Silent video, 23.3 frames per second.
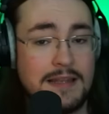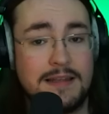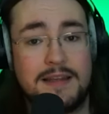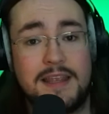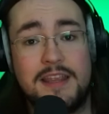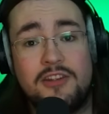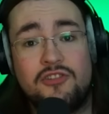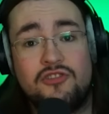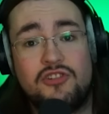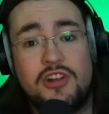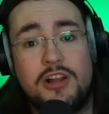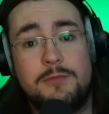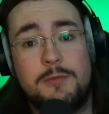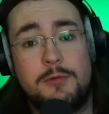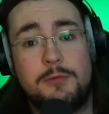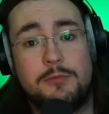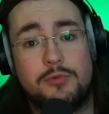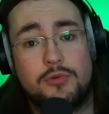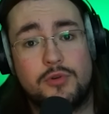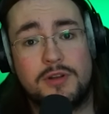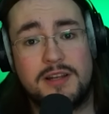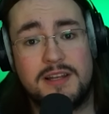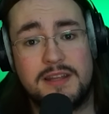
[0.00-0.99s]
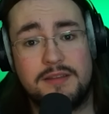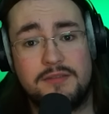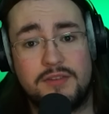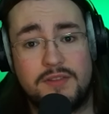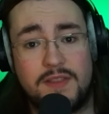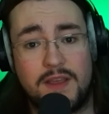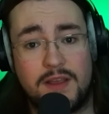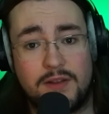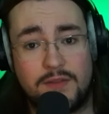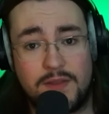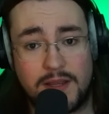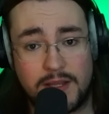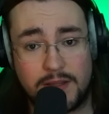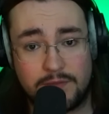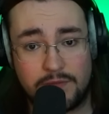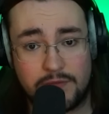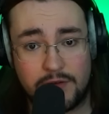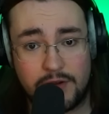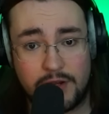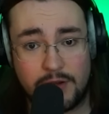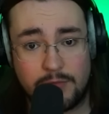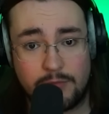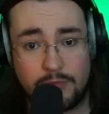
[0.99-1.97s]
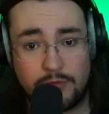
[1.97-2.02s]
Ladies and gentlemen, we're going to leave it there. Thank you
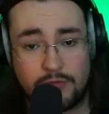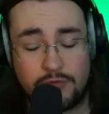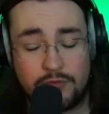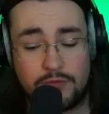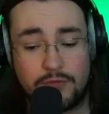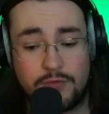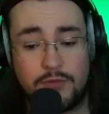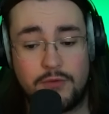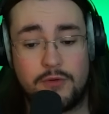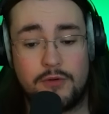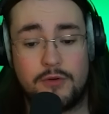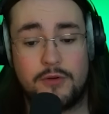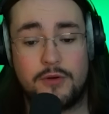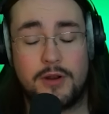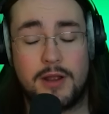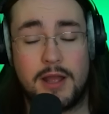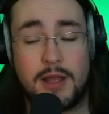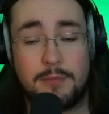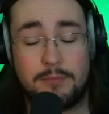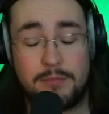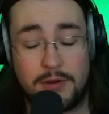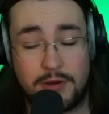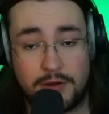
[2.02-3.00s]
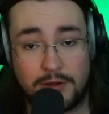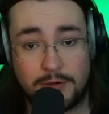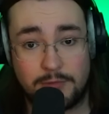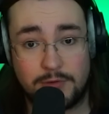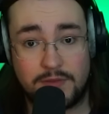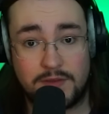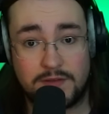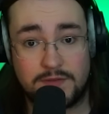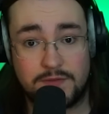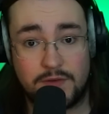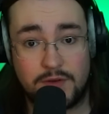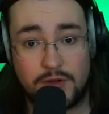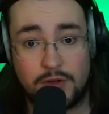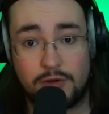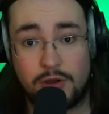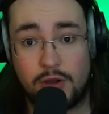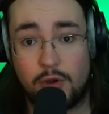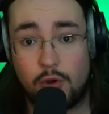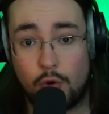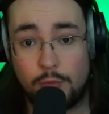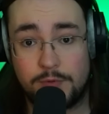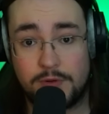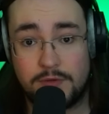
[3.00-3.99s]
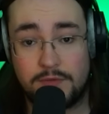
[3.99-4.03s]
very much for bearing with this video. I
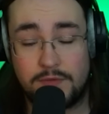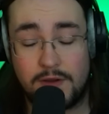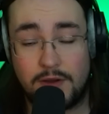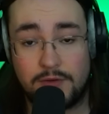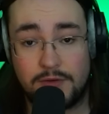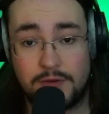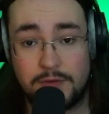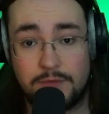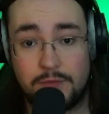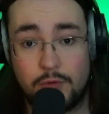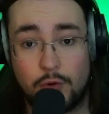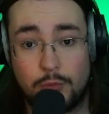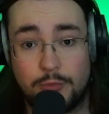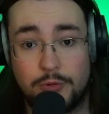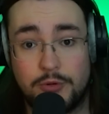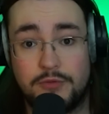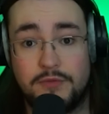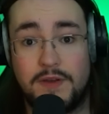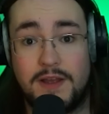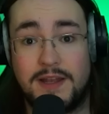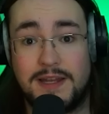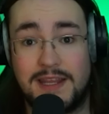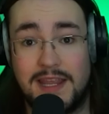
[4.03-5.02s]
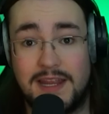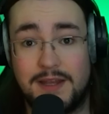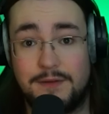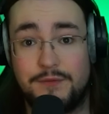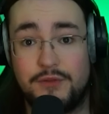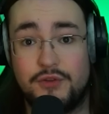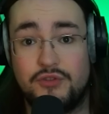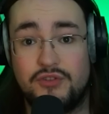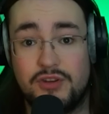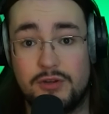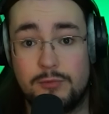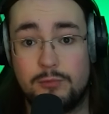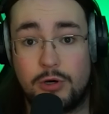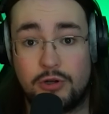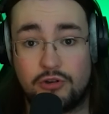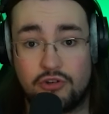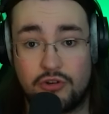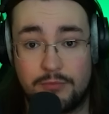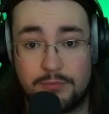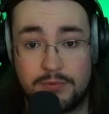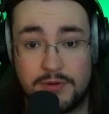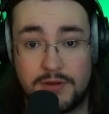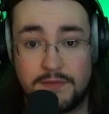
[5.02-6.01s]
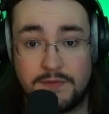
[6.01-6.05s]
hope you found it informative. And again, if you did watch
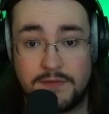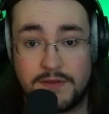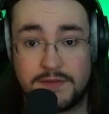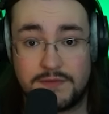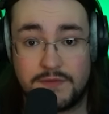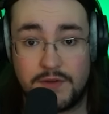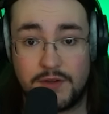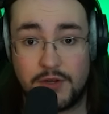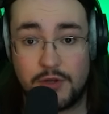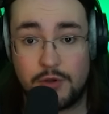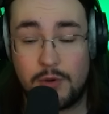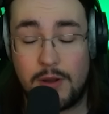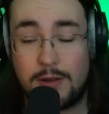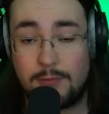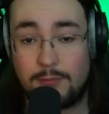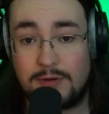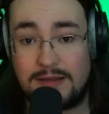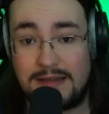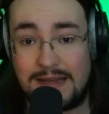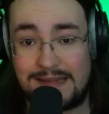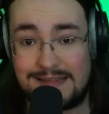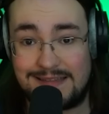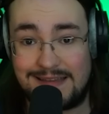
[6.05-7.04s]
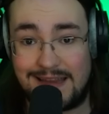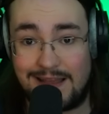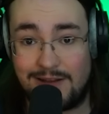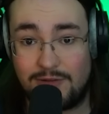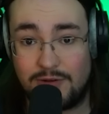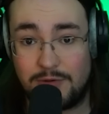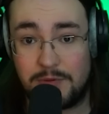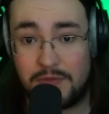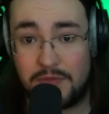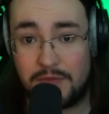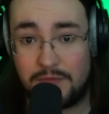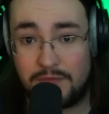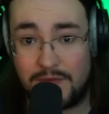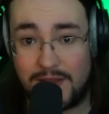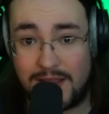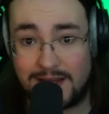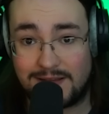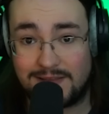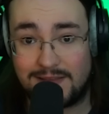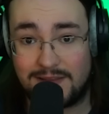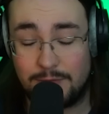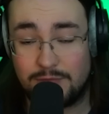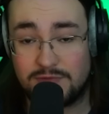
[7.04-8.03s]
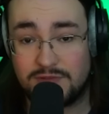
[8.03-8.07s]
the previous video and were let down about the
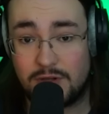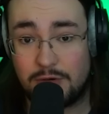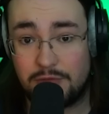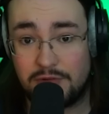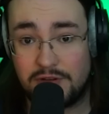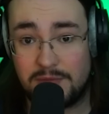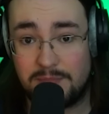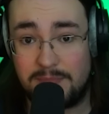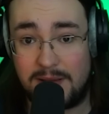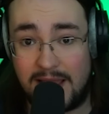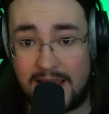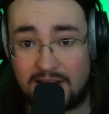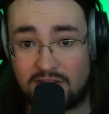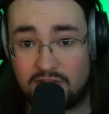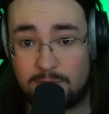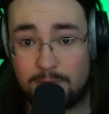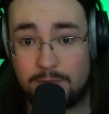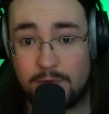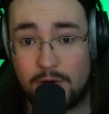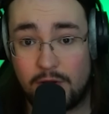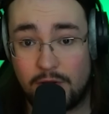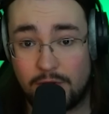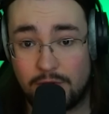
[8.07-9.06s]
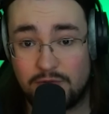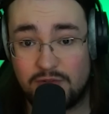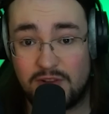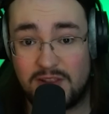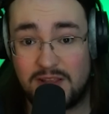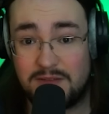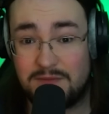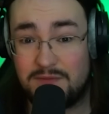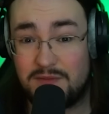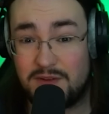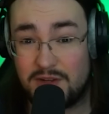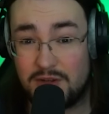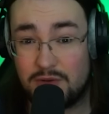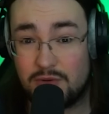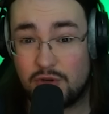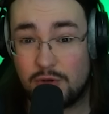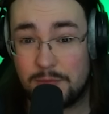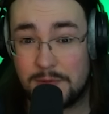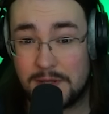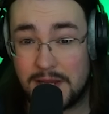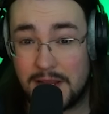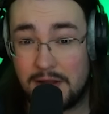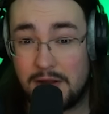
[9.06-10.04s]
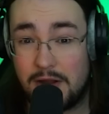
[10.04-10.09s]
fact that it was already patched prior to that video
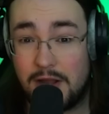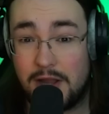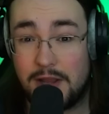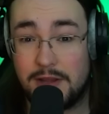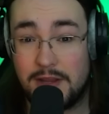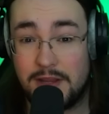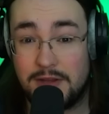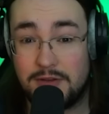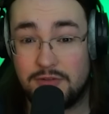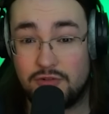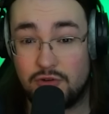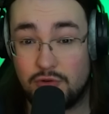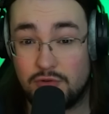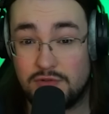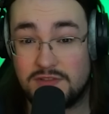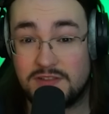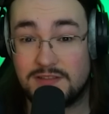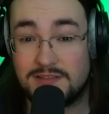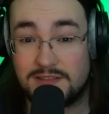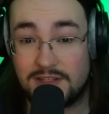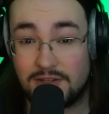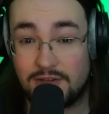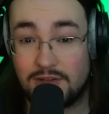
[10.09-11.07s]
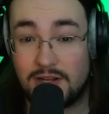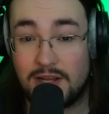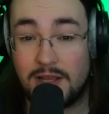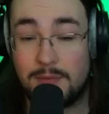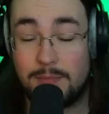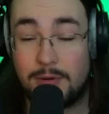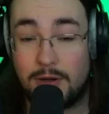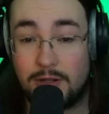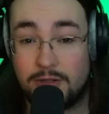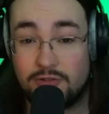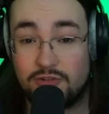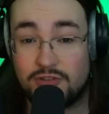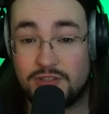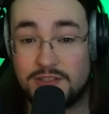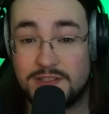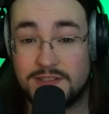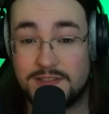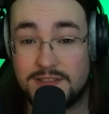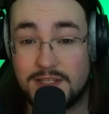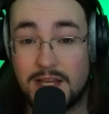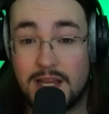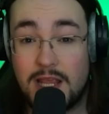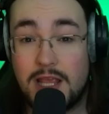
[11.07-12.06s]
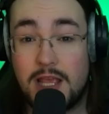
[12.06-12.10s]
coming out, I do sincerely
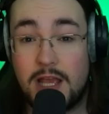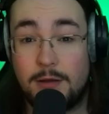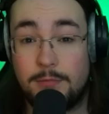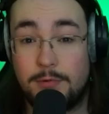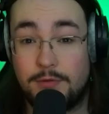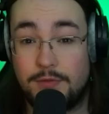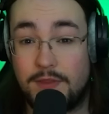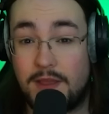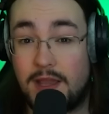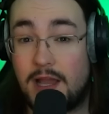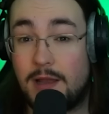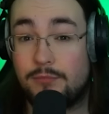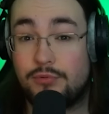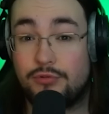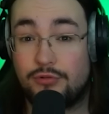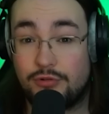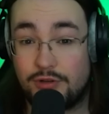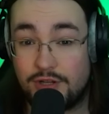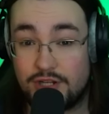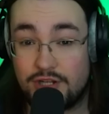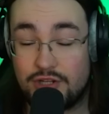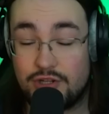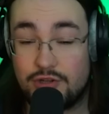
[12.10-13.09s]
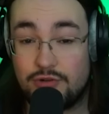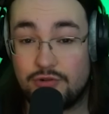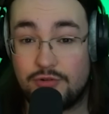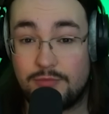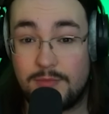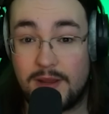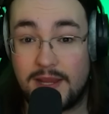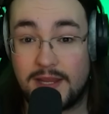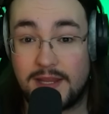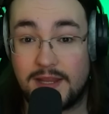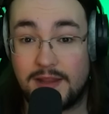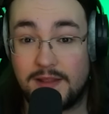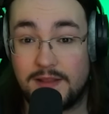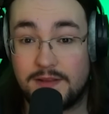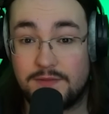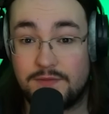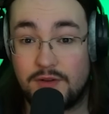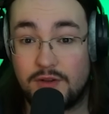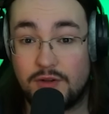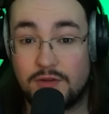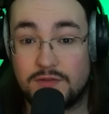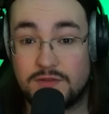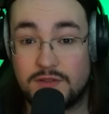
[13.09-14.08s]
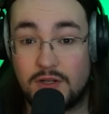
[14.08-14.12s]
apologize about that. I'm pretty new to making these
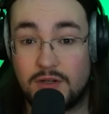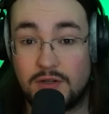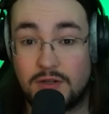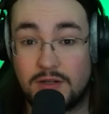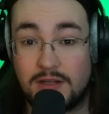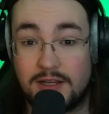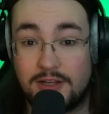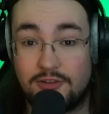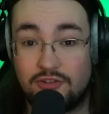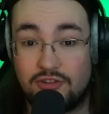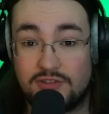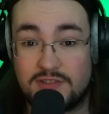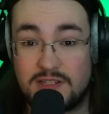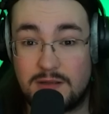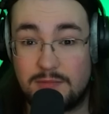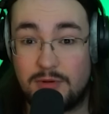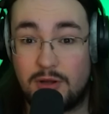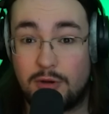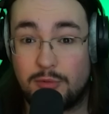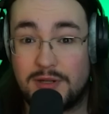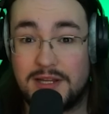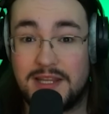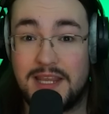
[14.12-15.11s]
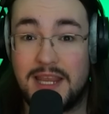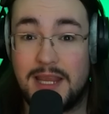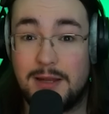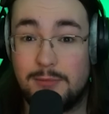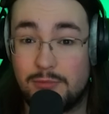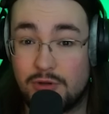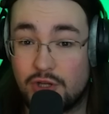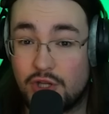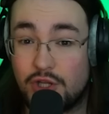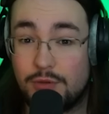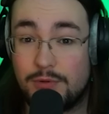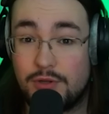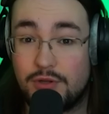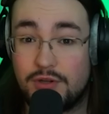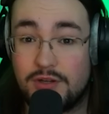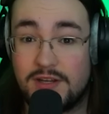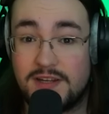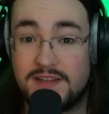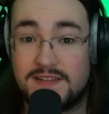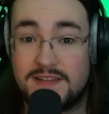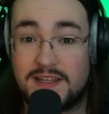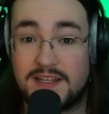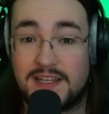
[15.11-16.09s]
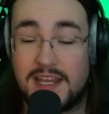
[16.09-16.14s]
videos on glitches. I'm not really in with
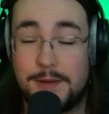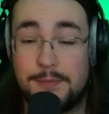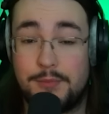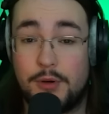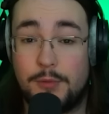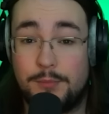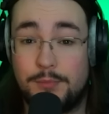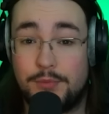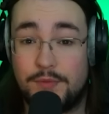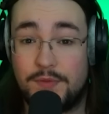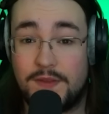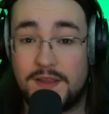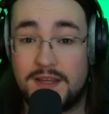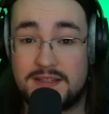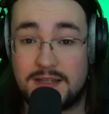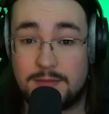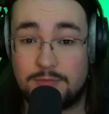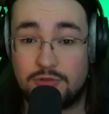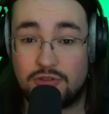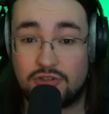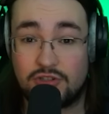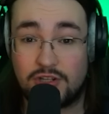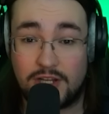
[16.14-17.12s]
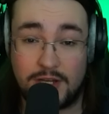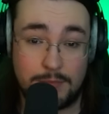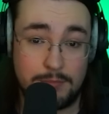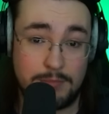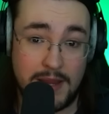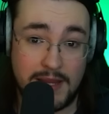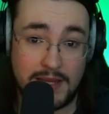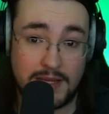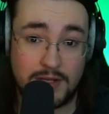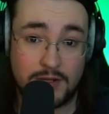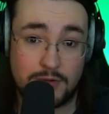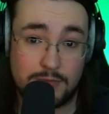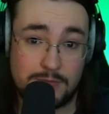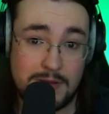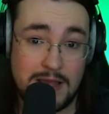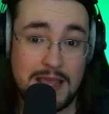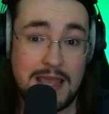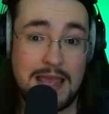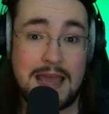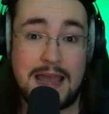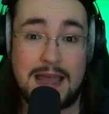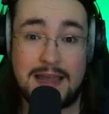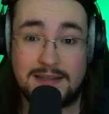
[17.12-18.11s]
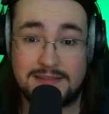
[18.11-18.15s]
communities that keep up with these. I'm just kind of making them
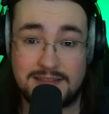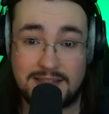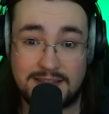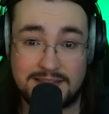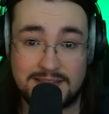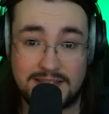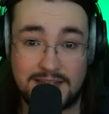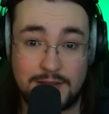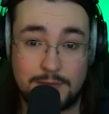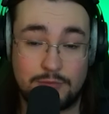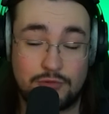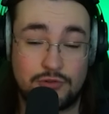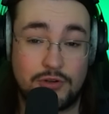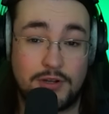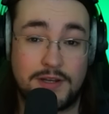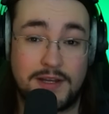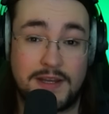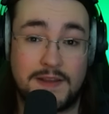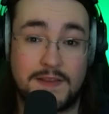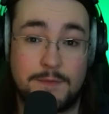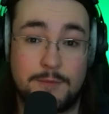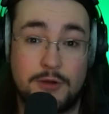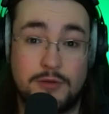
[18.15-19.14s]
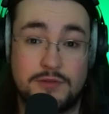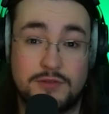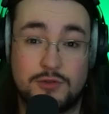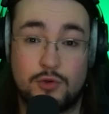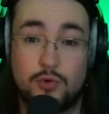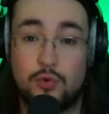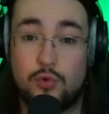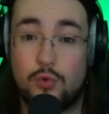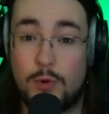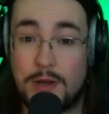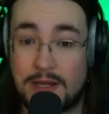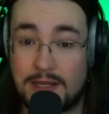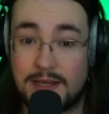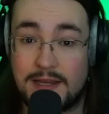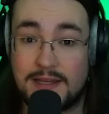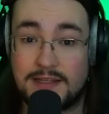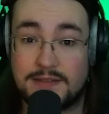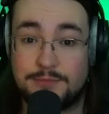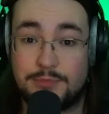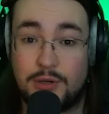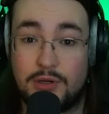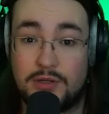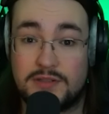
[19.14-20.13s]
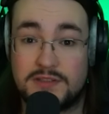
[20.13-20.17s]
as I see them, trying to get them out as quickly
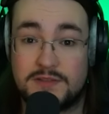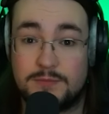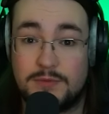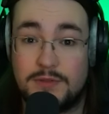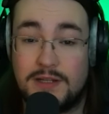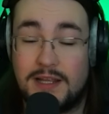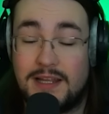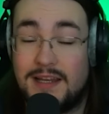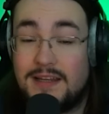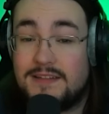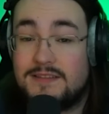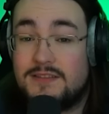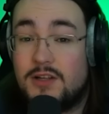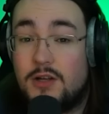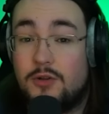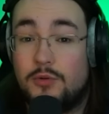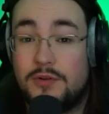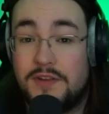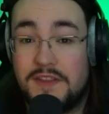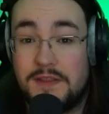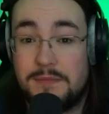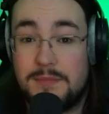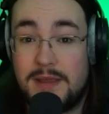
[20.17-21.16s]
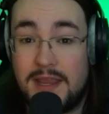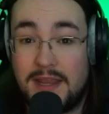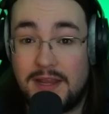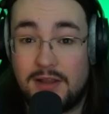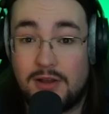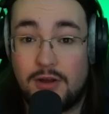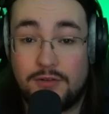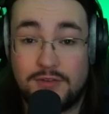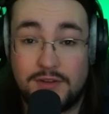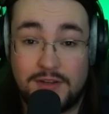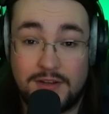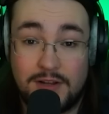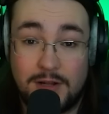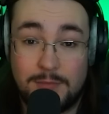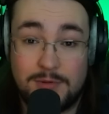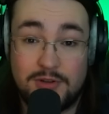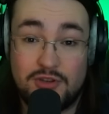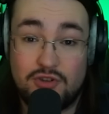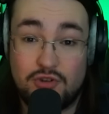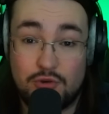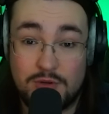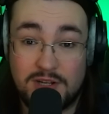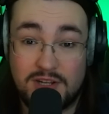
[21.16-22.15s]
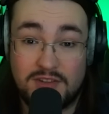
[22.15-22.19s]
as possible. And it's not only the main content I'll be
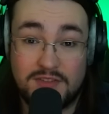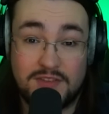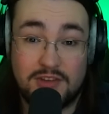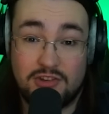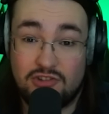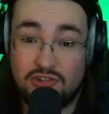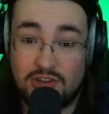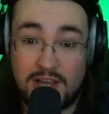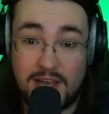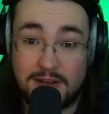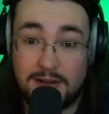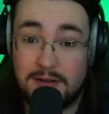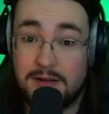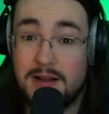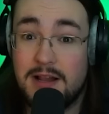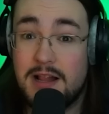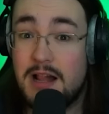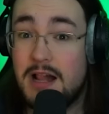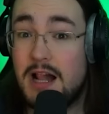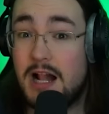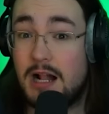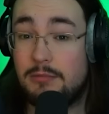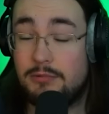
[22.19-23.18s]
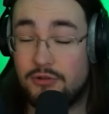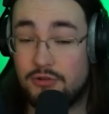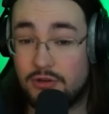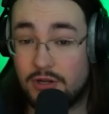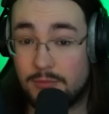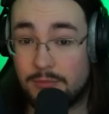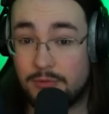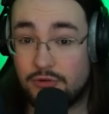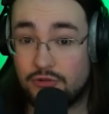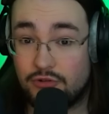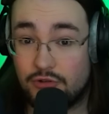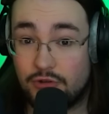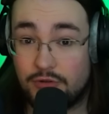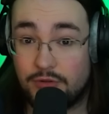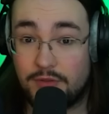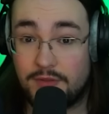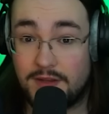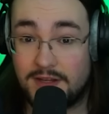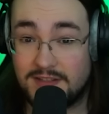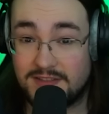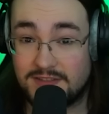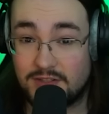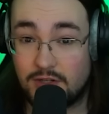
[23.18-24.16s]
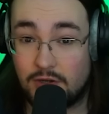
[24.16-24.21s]
doing on this channel, I'll be doing a bunch of other
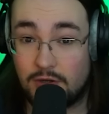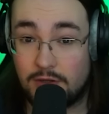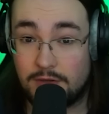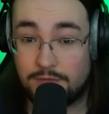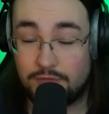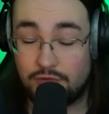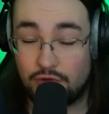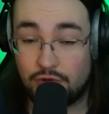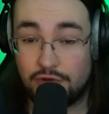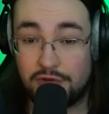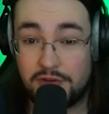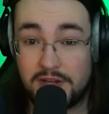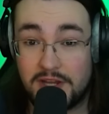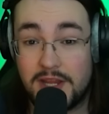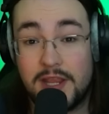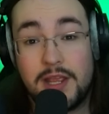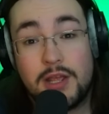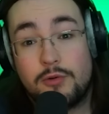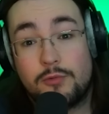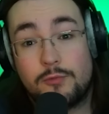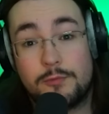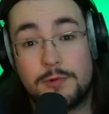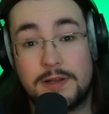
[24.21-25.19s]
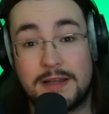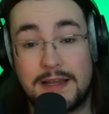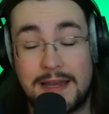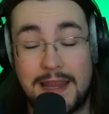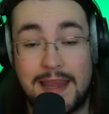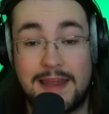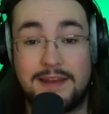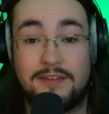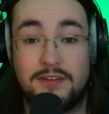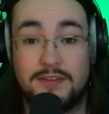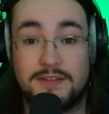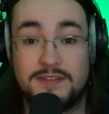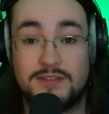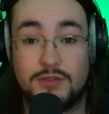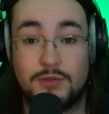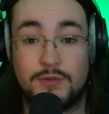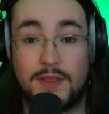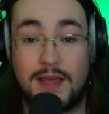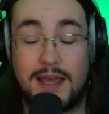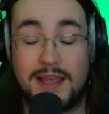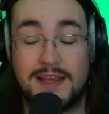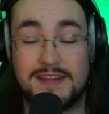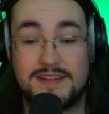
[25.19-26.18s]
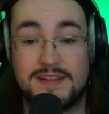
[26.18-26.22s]
things Call of Duty related. So
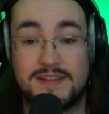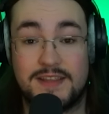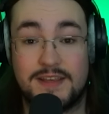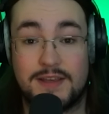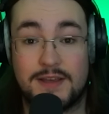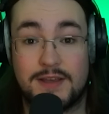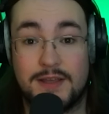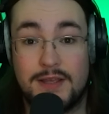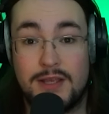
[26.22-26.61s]
that is the